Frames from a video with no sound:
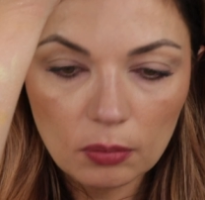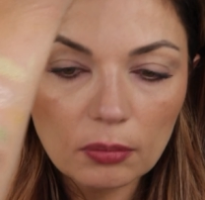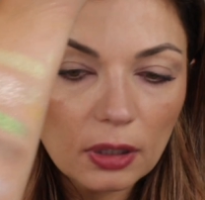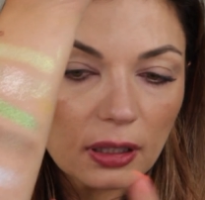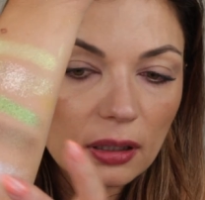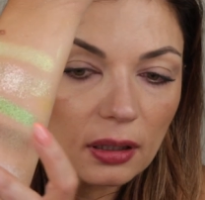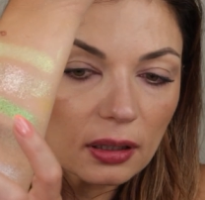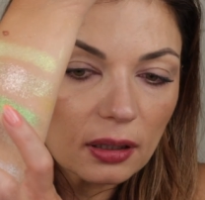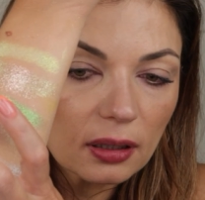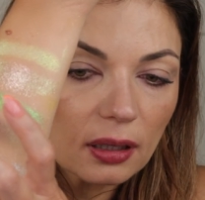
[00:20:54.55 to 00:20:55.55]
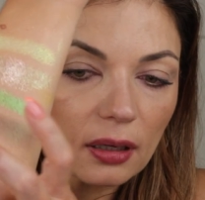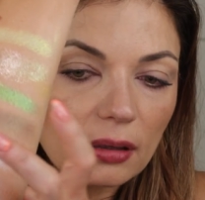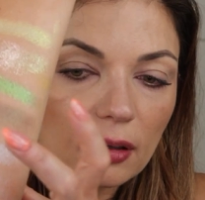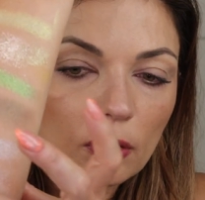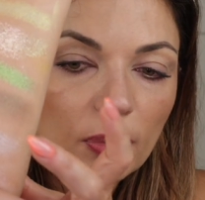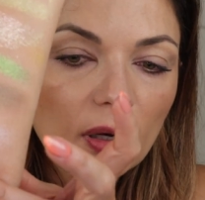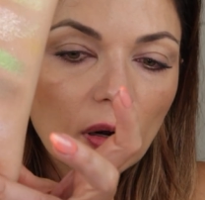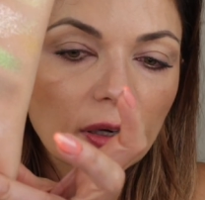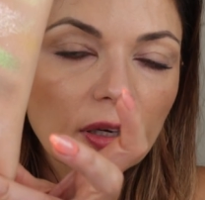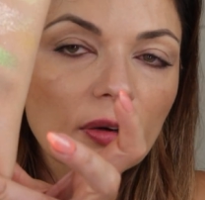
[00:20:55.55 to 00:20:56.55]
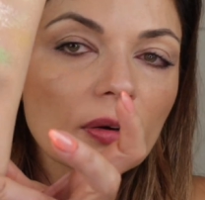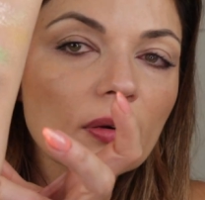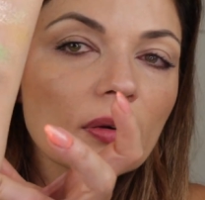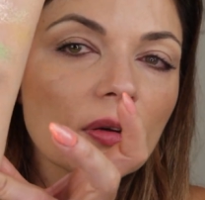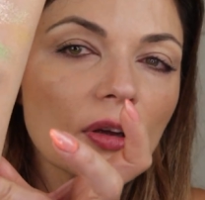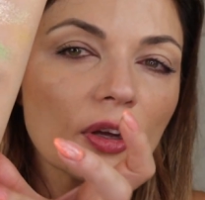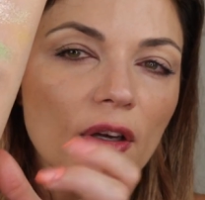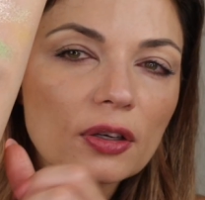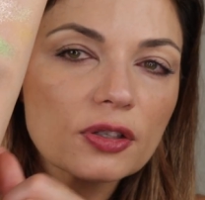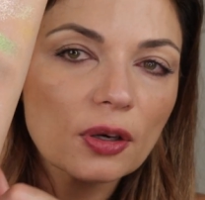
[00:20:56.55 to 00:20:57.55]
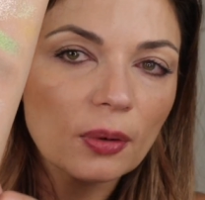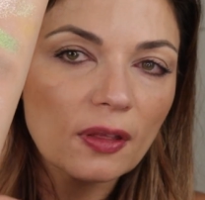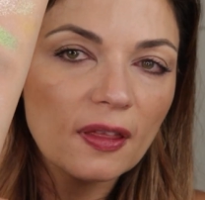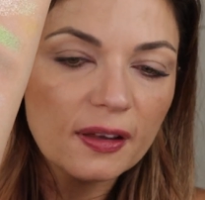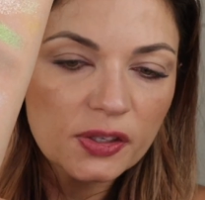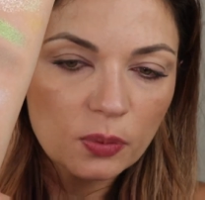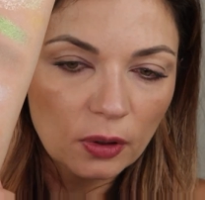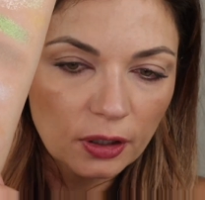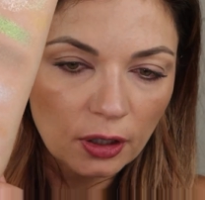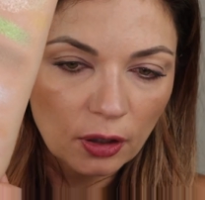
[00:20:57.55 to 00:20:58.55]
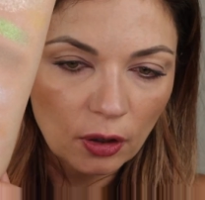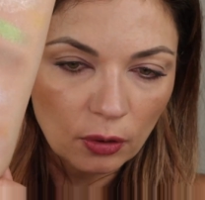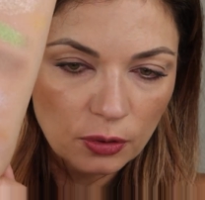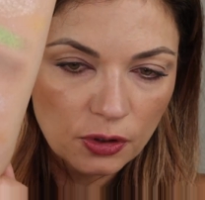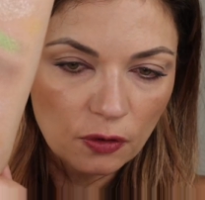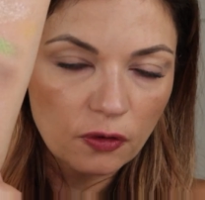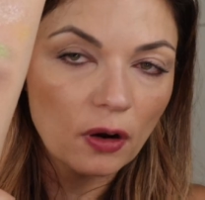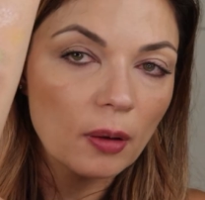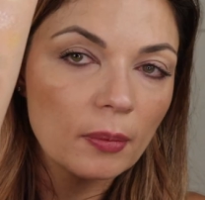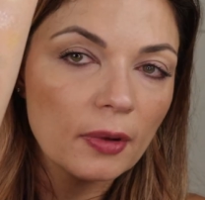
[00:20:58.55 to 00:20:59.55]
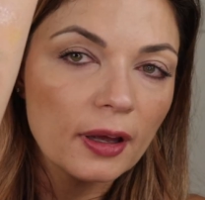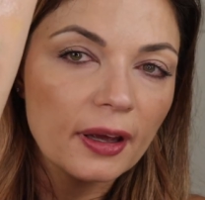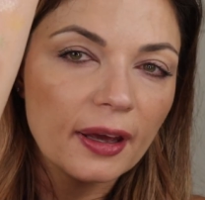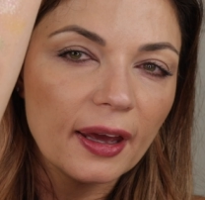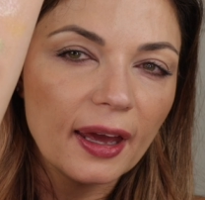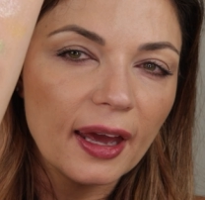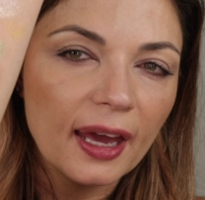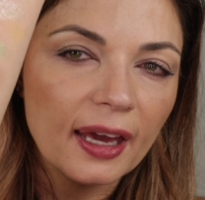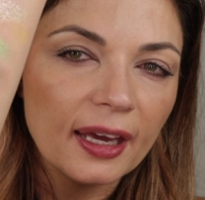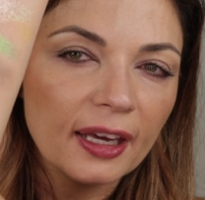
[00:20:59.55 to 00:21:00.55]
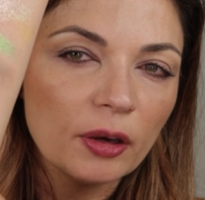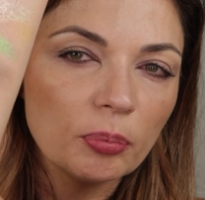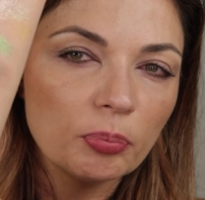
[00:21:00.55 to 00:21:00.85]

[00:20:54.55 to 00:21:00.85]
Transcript: Let me get a little bit on here. So this one goes from a,